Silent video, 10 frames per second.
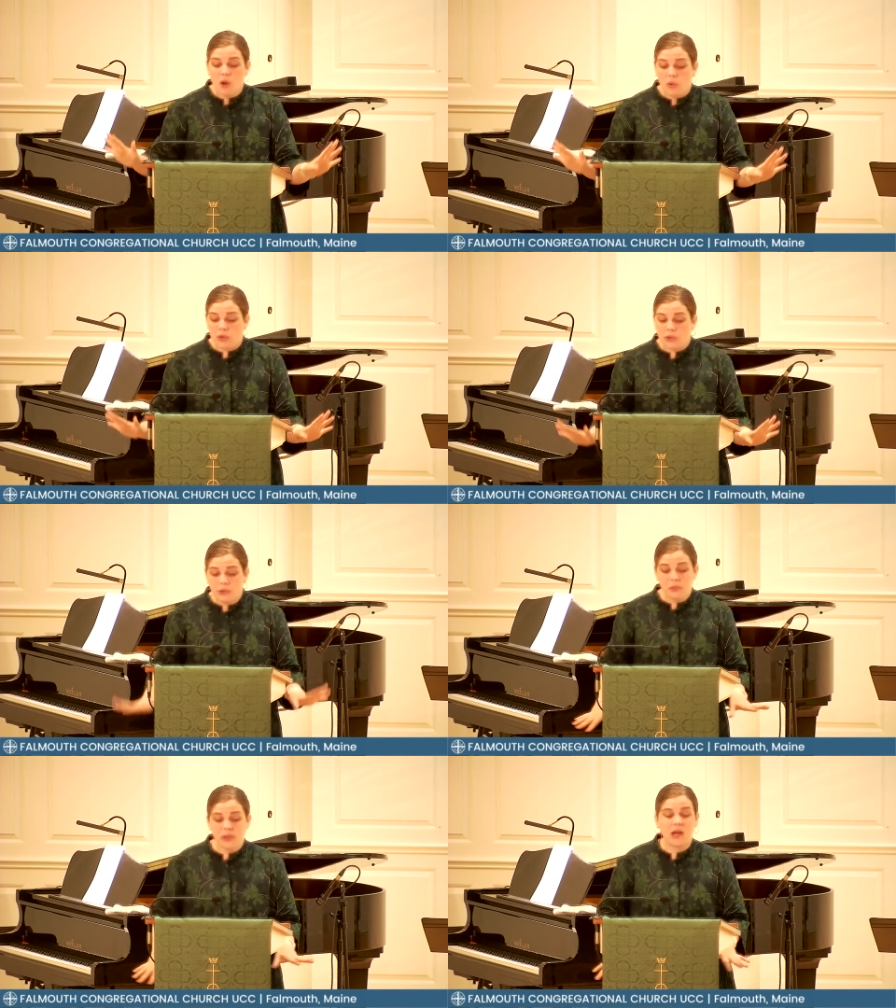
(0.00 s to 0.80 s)
or
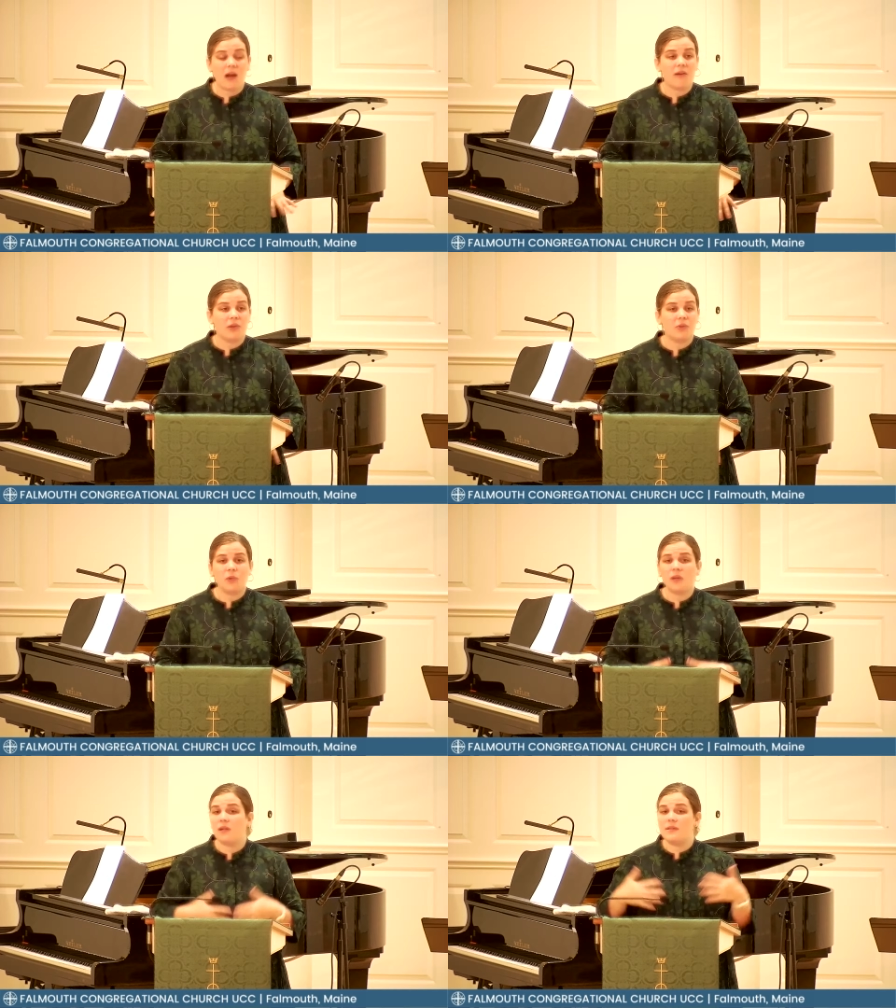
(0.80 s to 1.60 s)
who we are in the
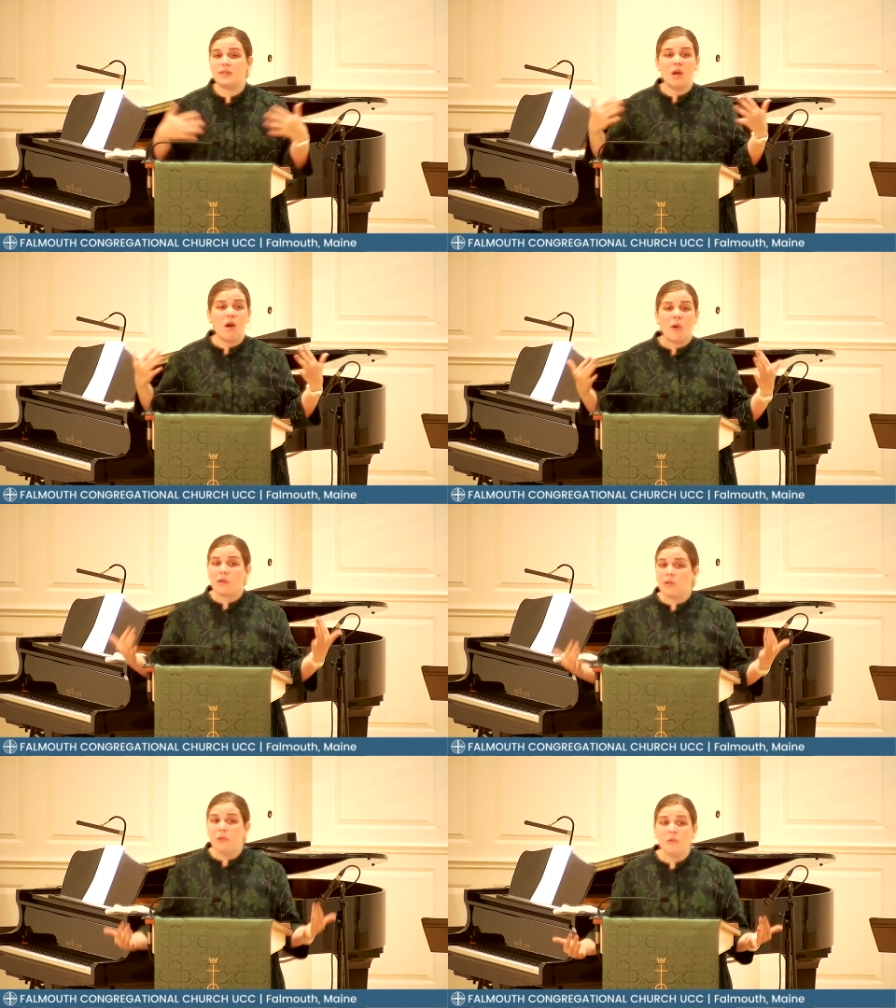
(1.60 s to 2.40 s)
world
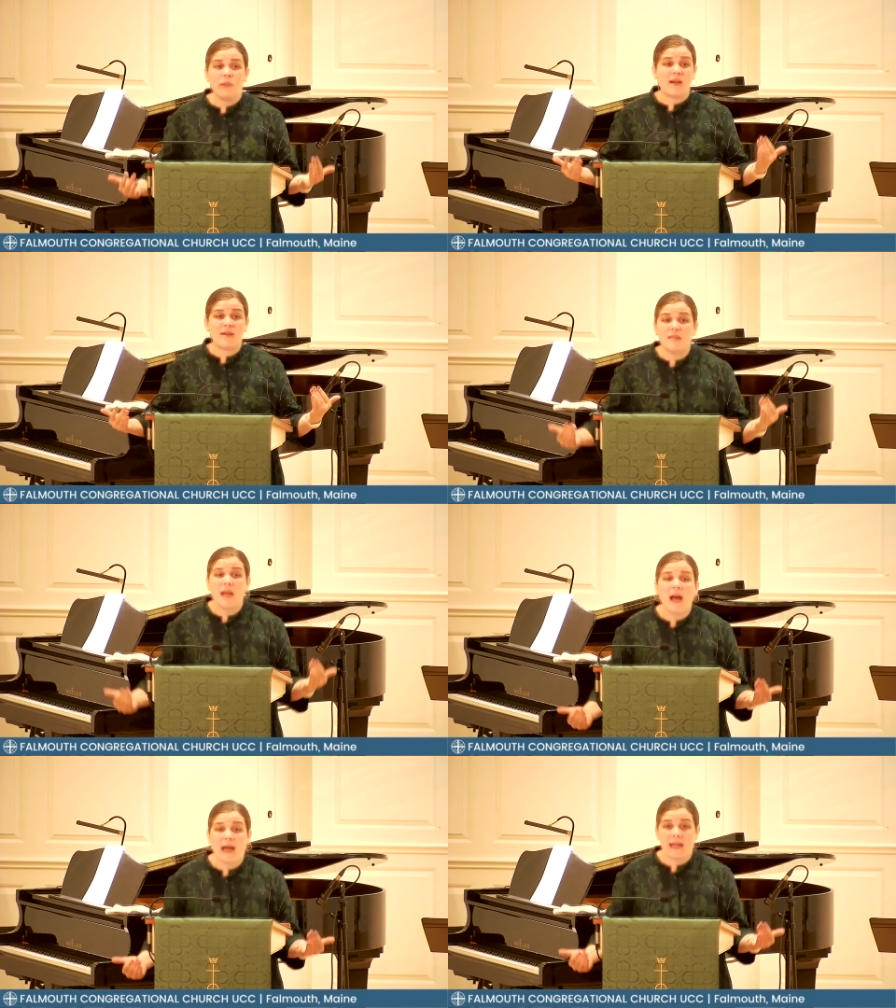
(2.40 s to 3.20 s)
or who we are
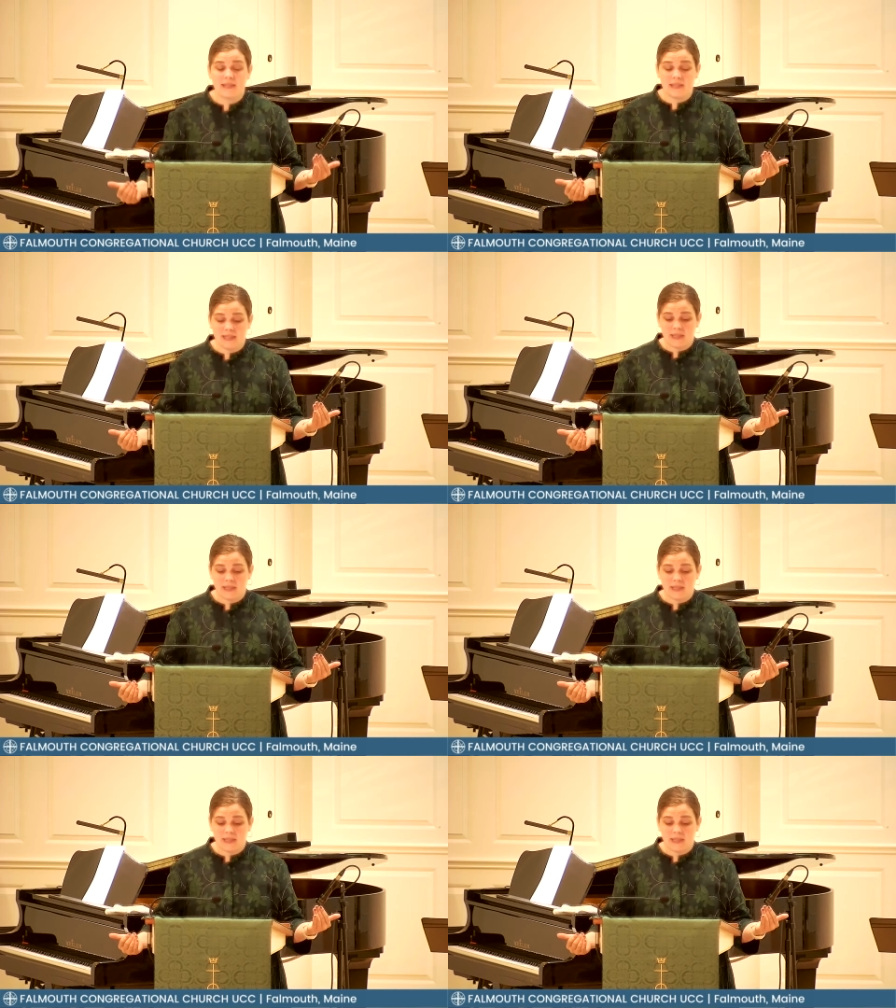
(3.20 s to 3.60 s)
not.